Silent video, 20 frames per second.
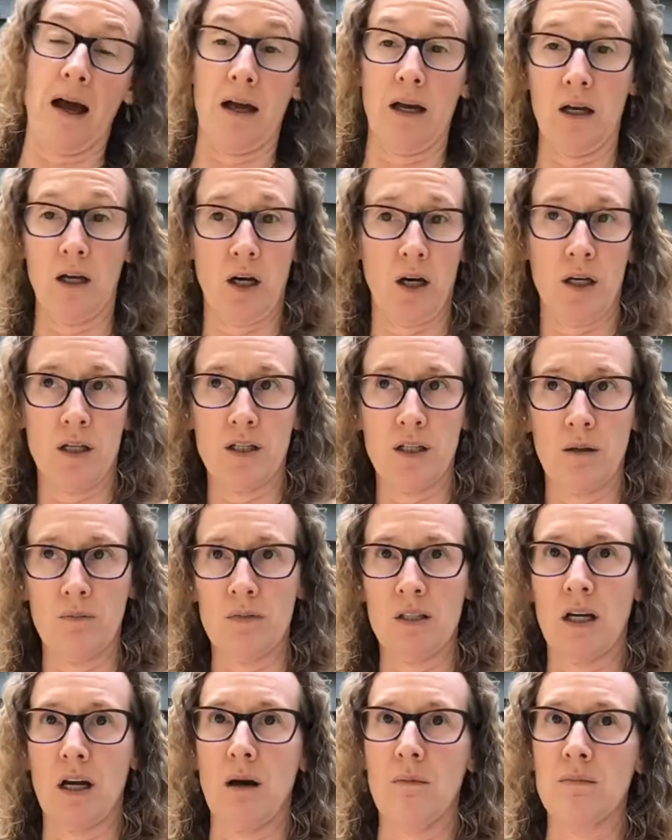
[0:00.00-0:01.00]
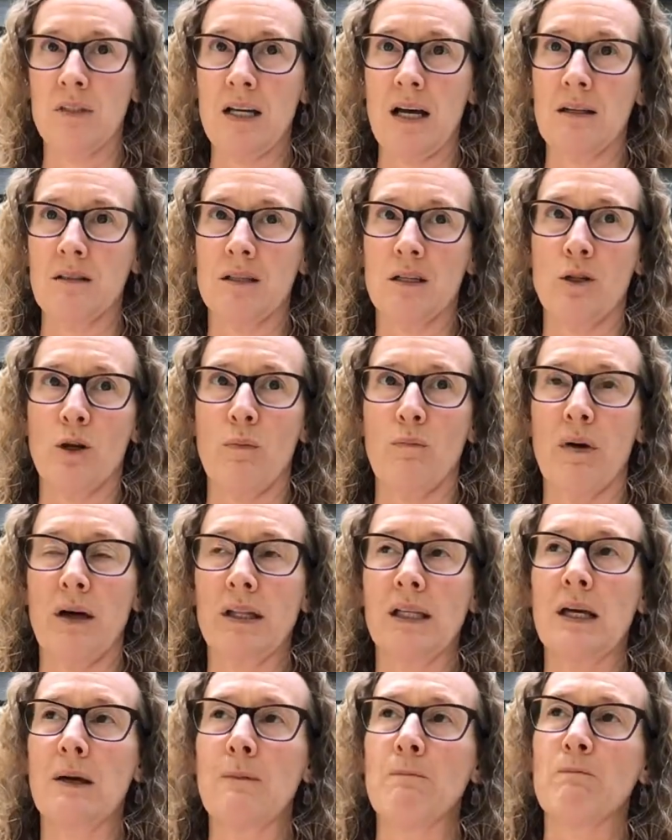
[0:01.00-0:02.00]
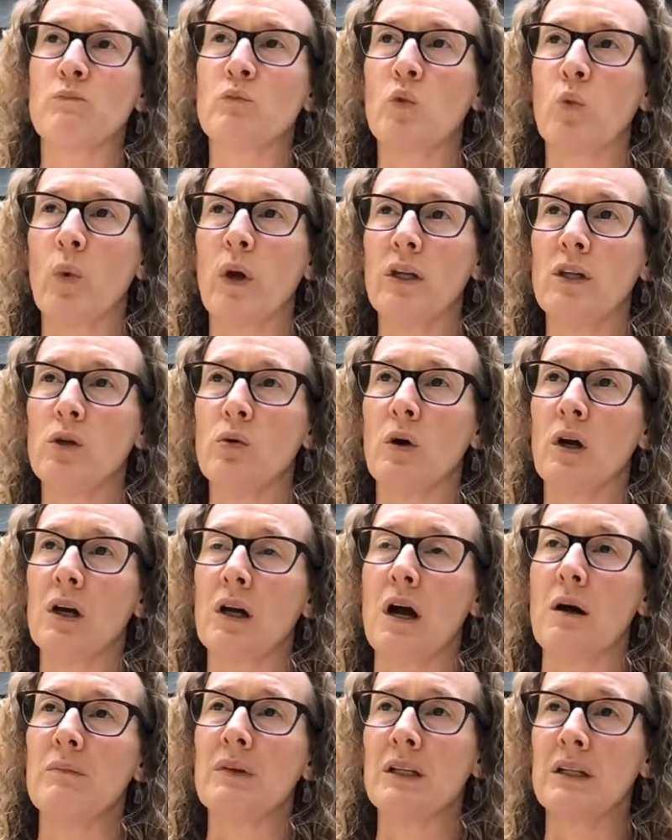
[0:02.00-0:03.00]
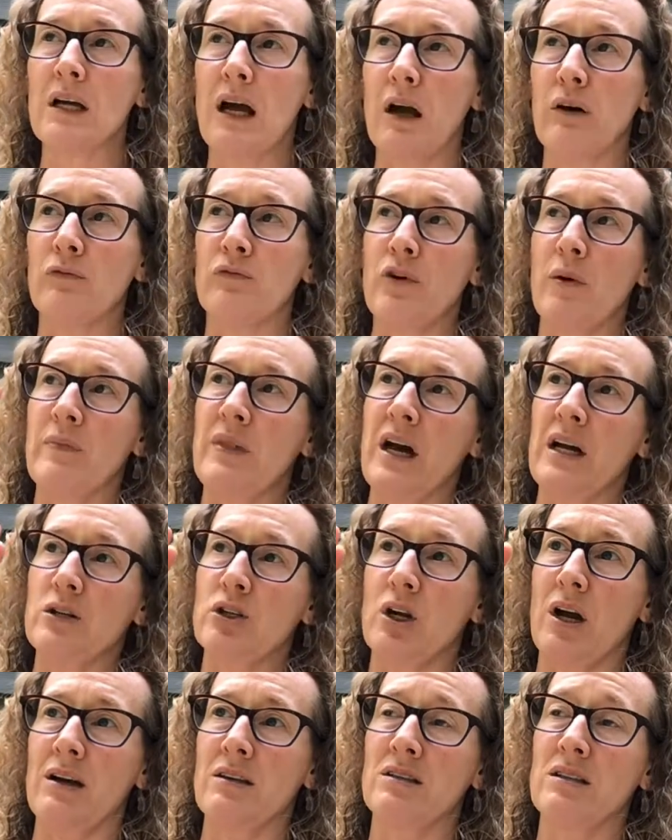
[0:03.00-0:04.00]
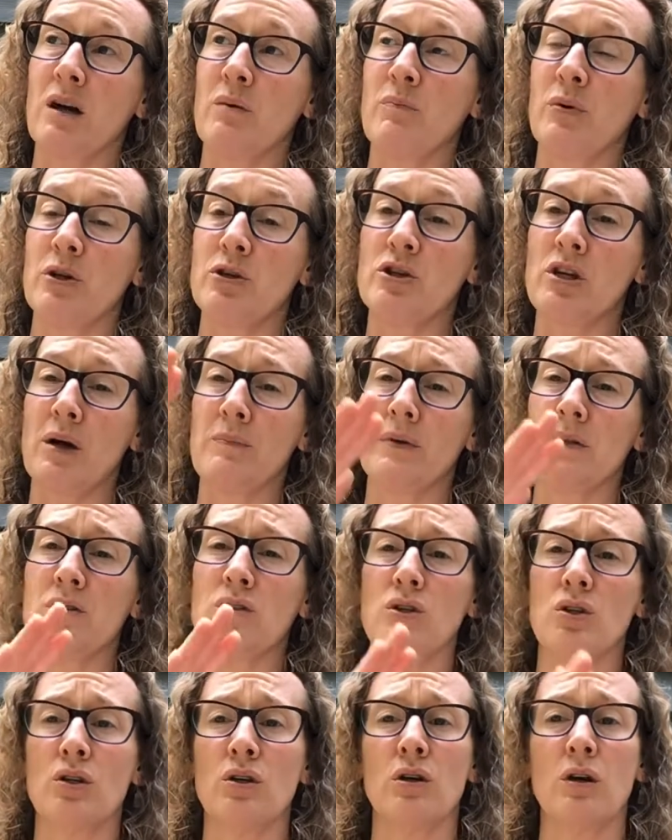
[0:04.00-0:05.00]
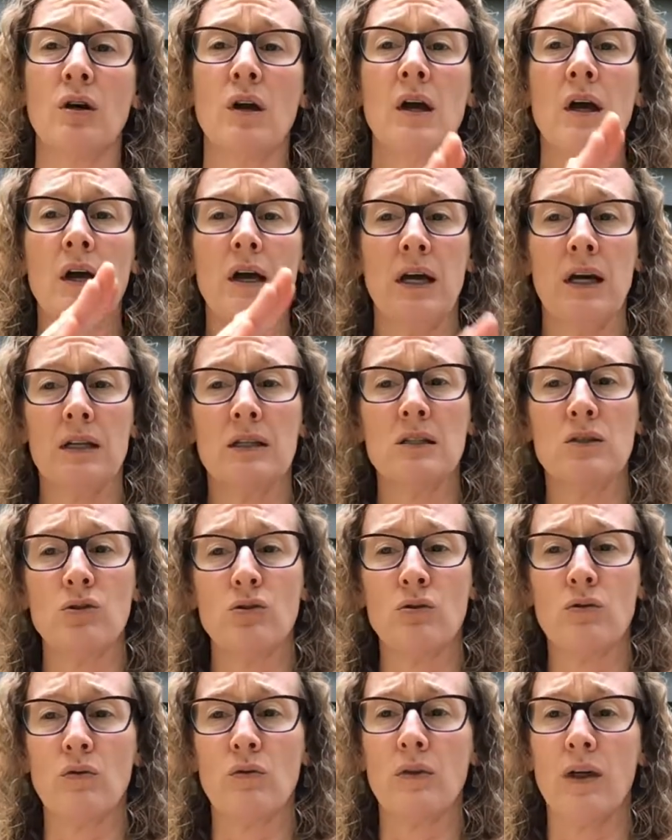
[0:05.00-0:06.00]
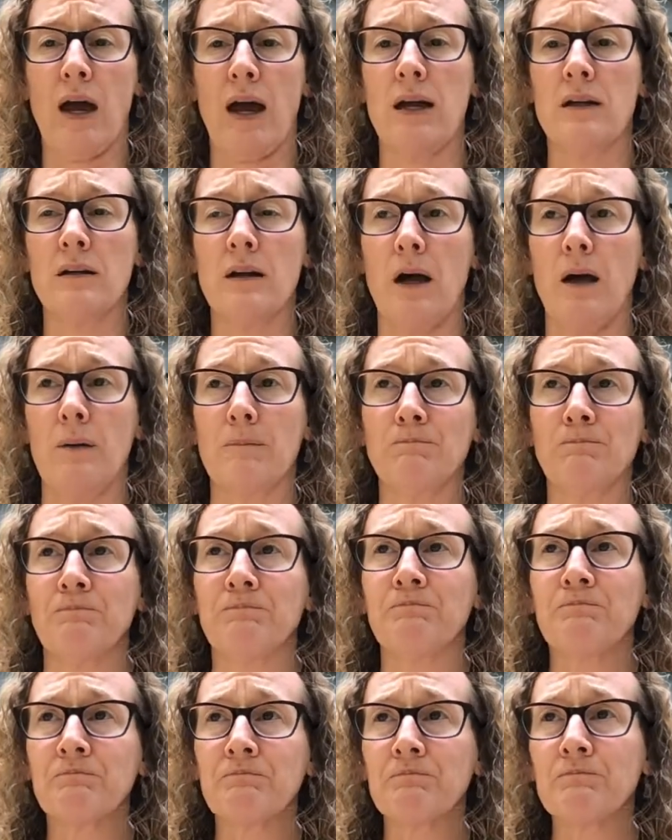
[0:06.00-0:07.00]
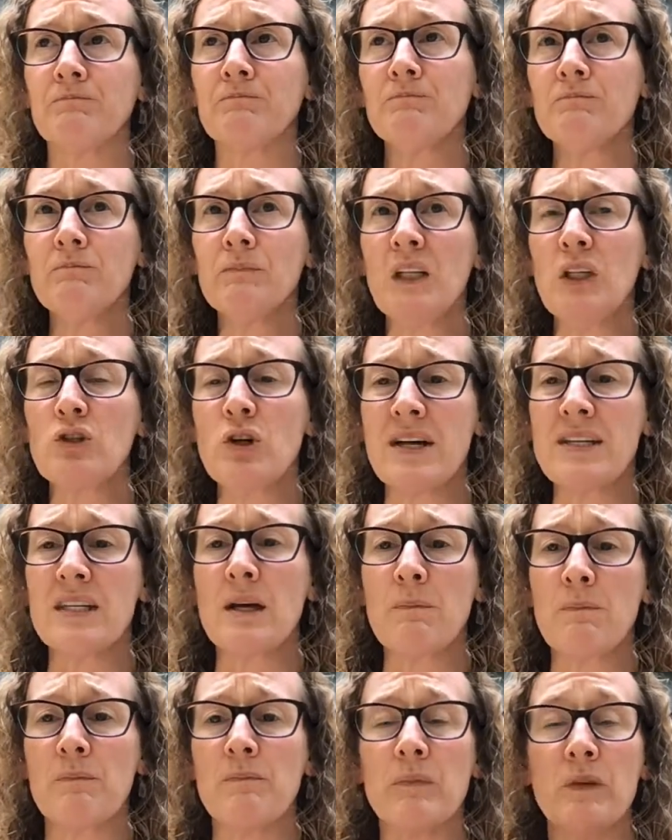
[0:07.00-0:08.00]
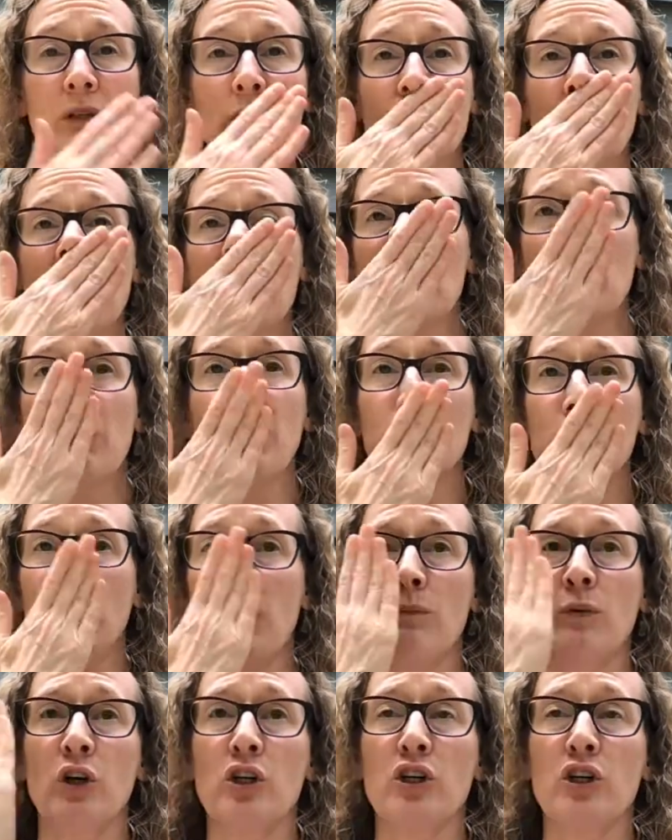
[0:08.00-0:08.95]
encourage them to come down to their belly. When you are coming down from that tricep push-up into that tricep push-up